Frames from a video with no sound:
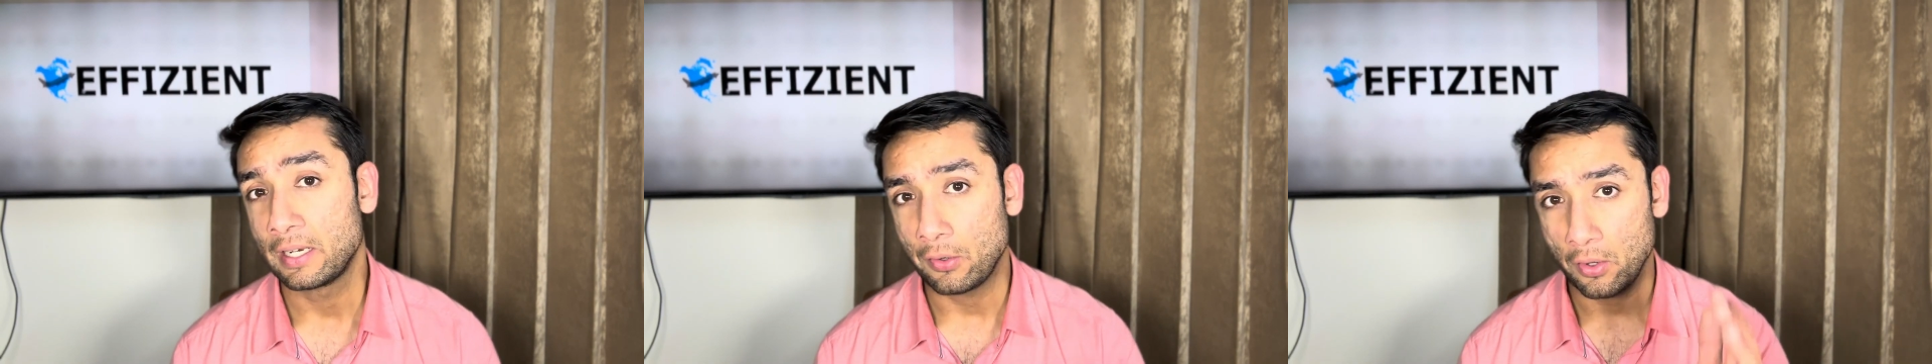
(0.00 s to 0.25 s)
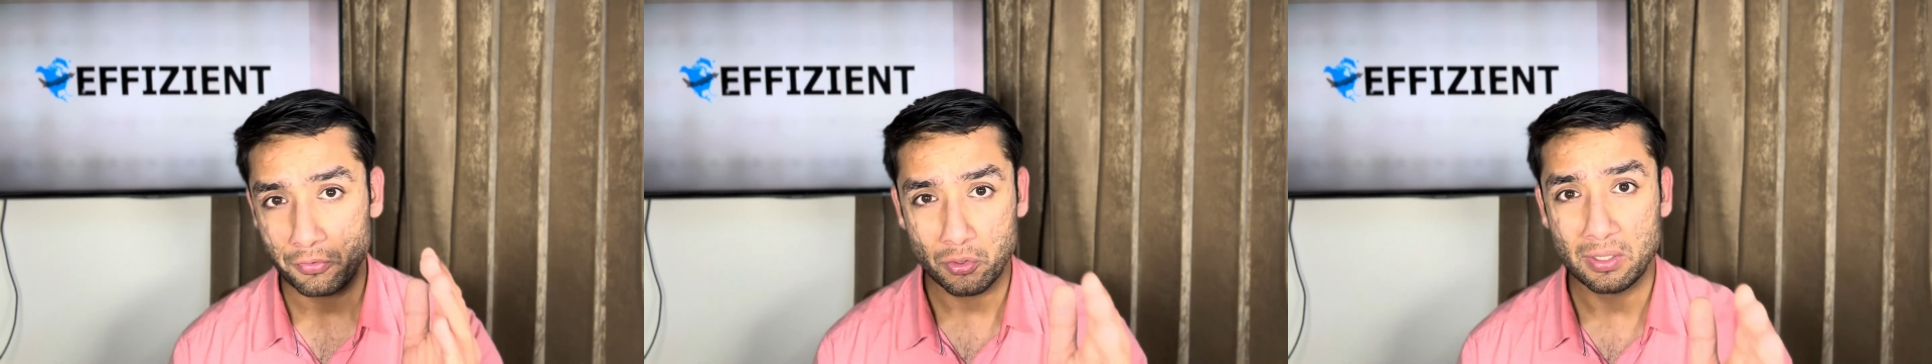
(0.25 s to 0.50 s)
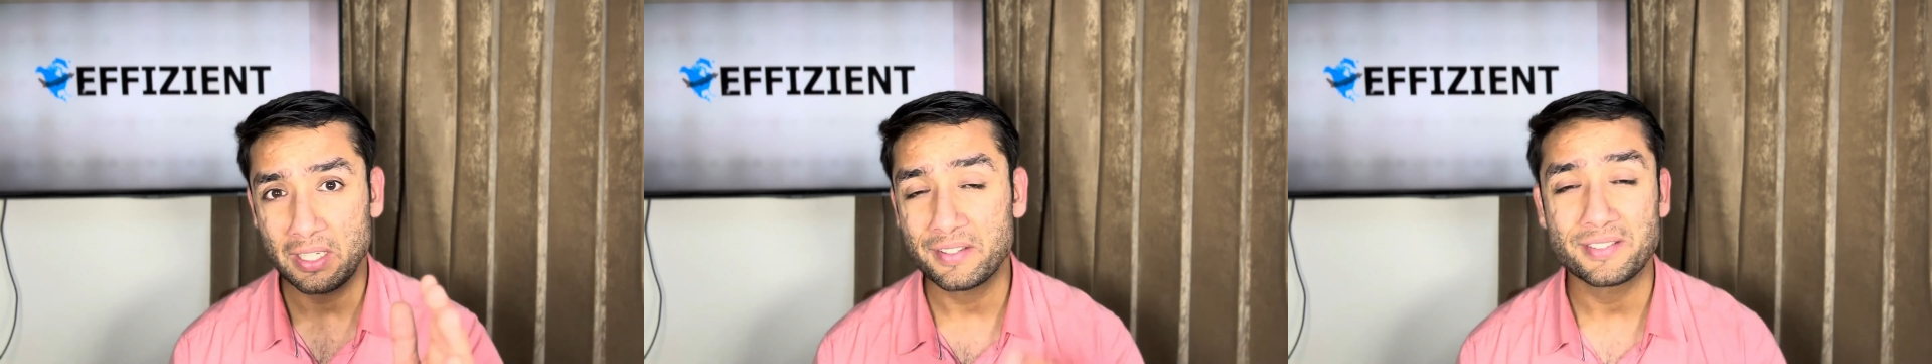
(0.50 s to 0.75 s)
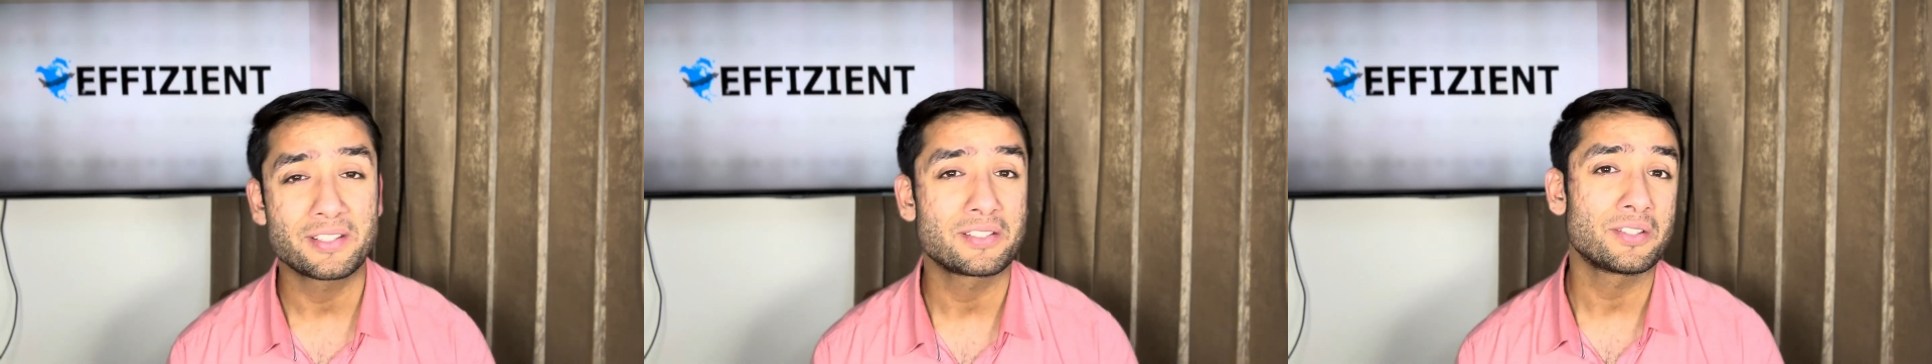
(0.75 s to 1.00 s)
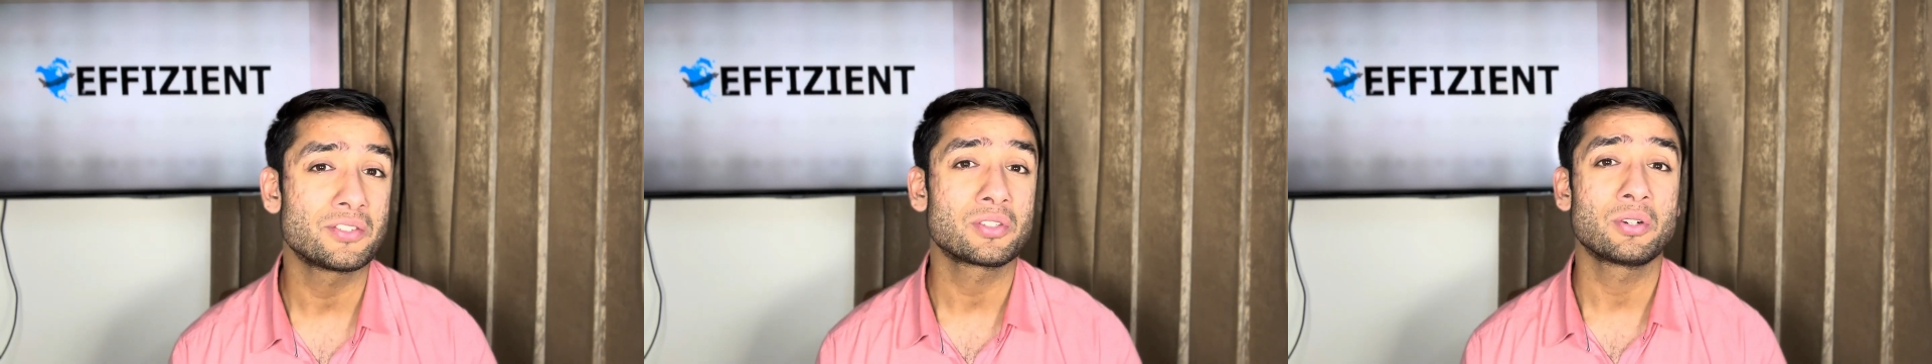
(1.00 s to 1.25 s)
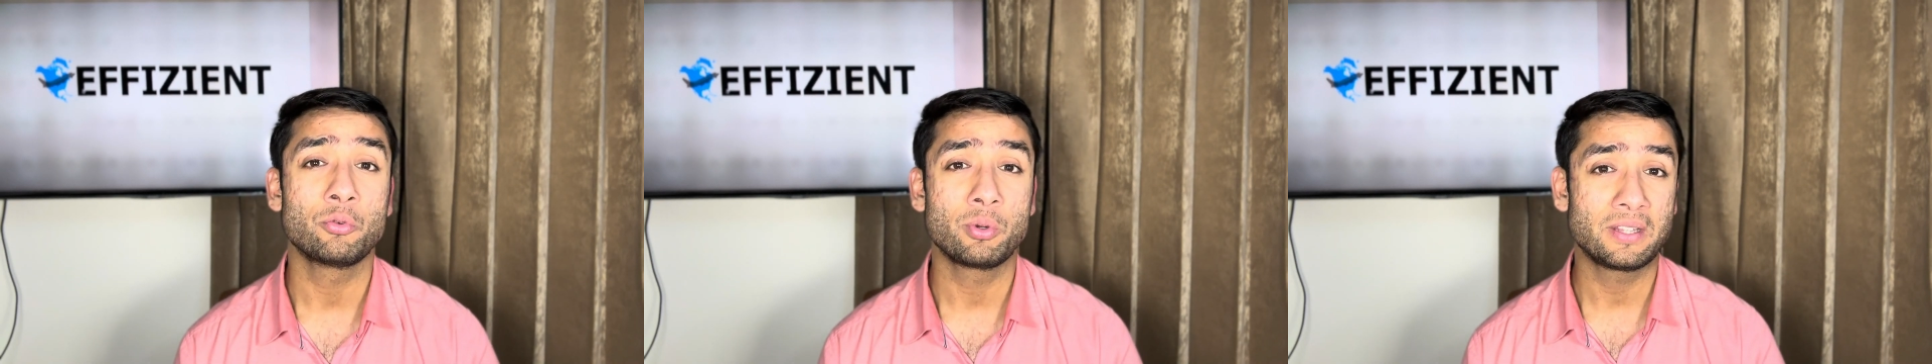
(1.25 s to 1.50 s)
Now if you need
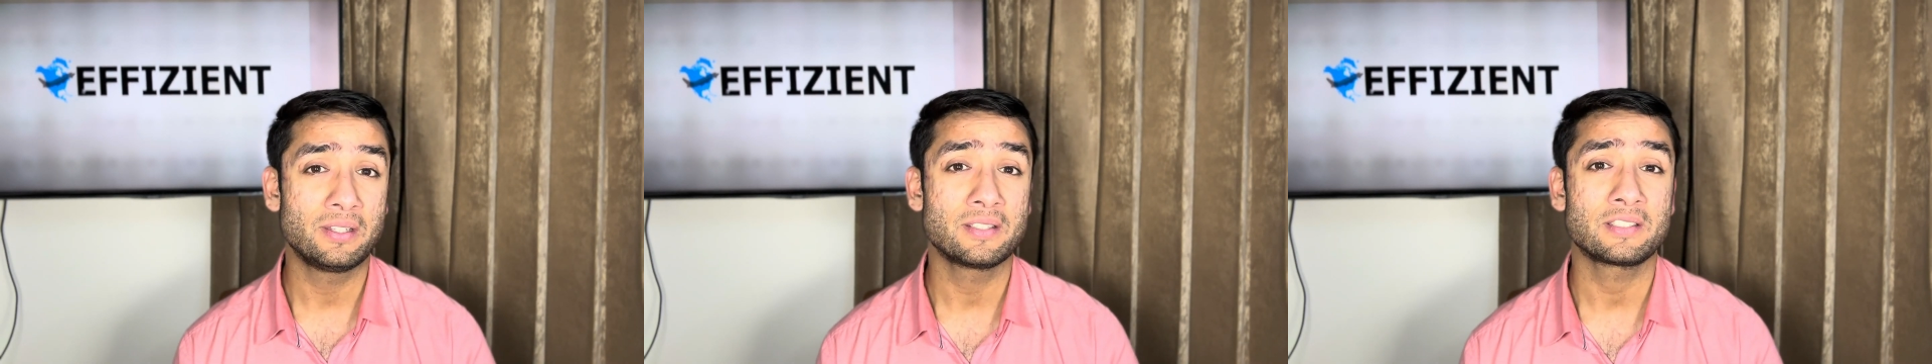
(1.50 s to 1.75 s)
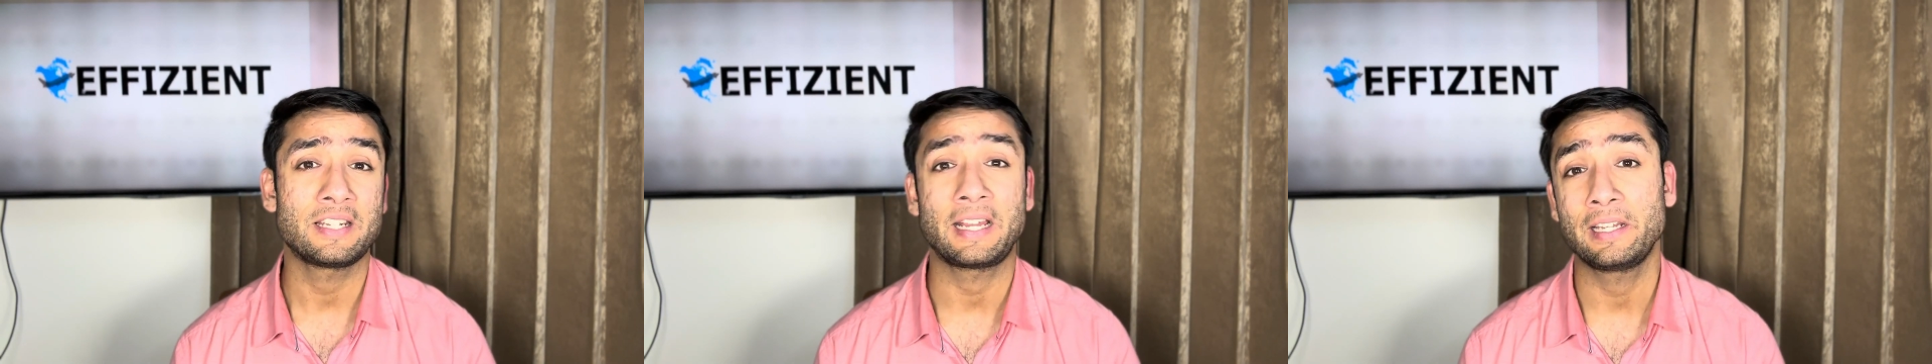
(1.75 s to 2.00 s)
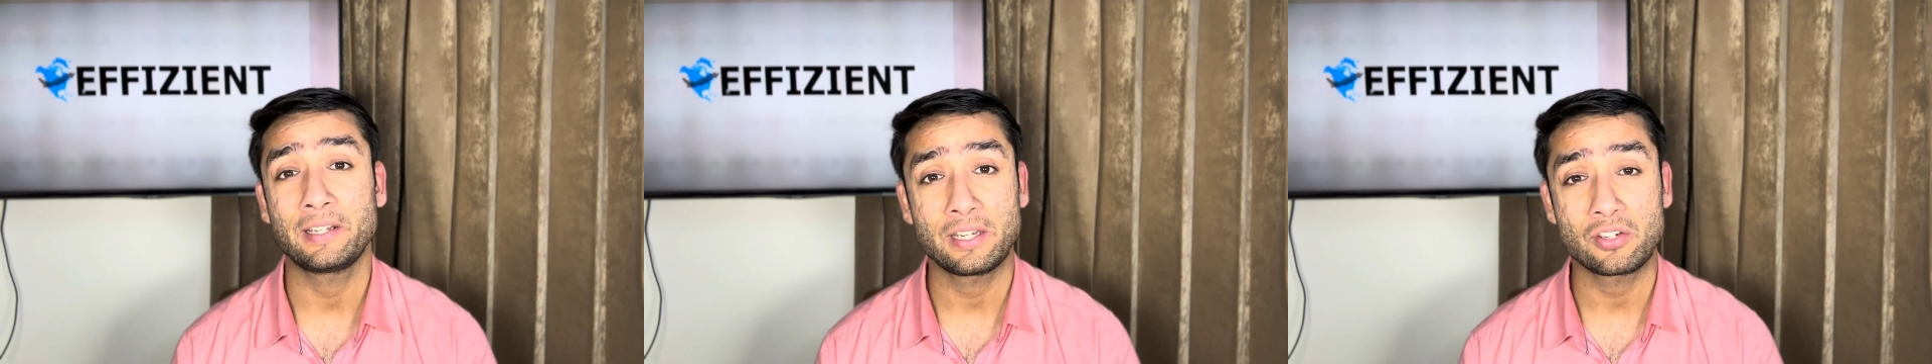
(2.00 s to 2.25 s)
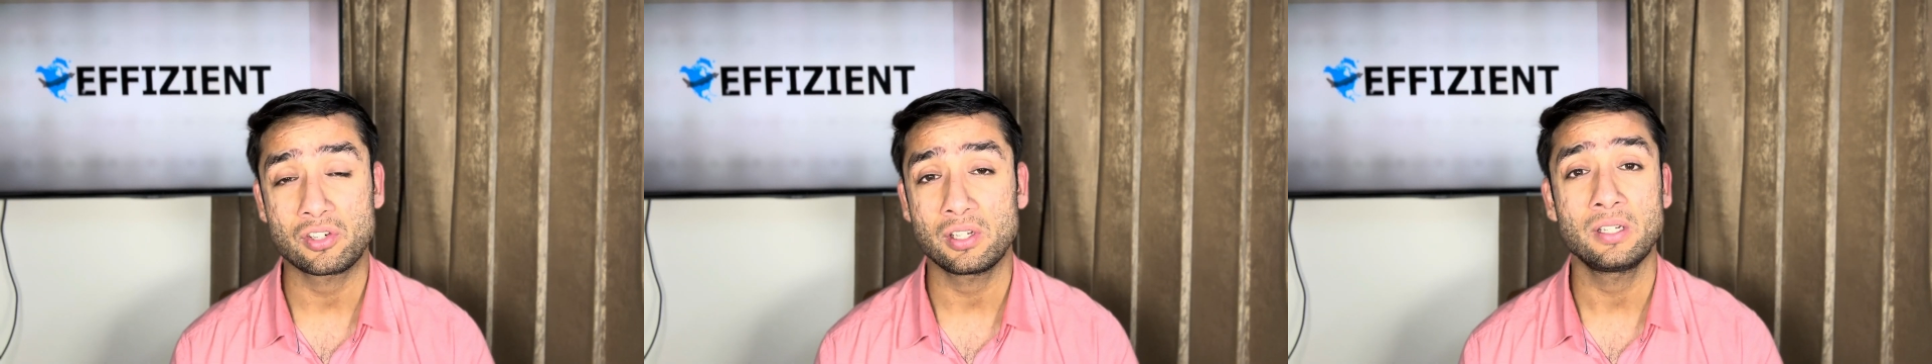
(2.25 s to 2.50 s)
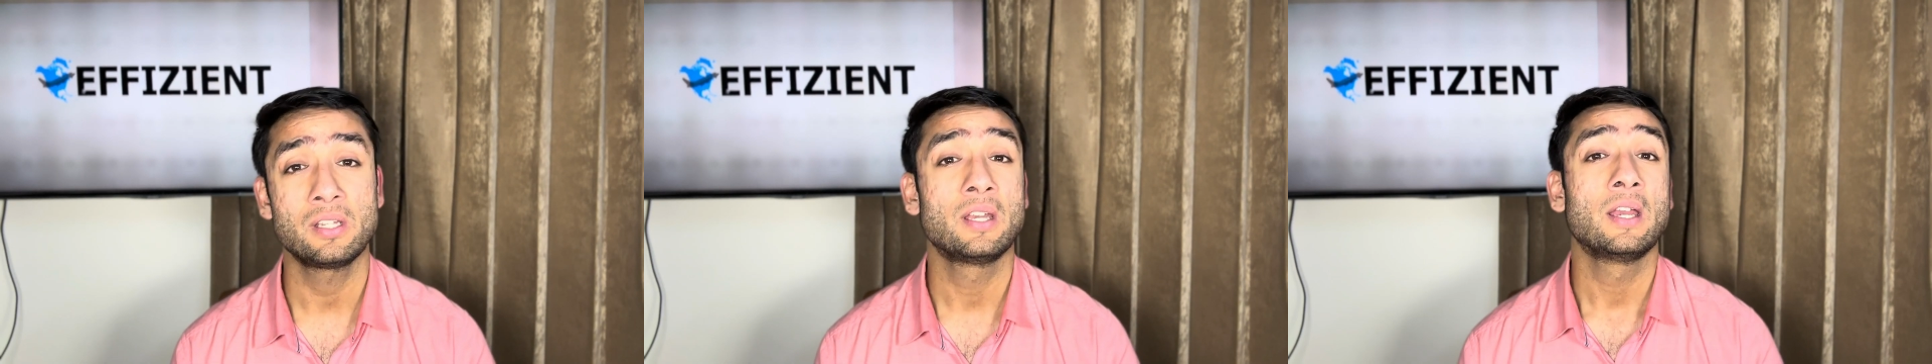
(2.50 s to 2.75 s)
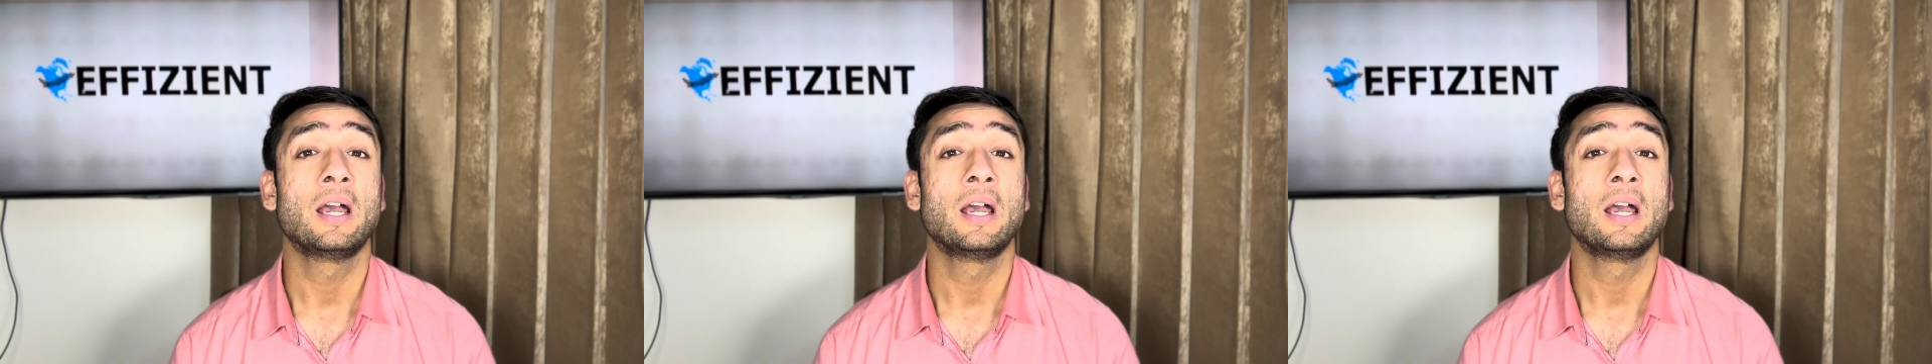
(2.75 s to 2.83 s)
assistance with this declaration,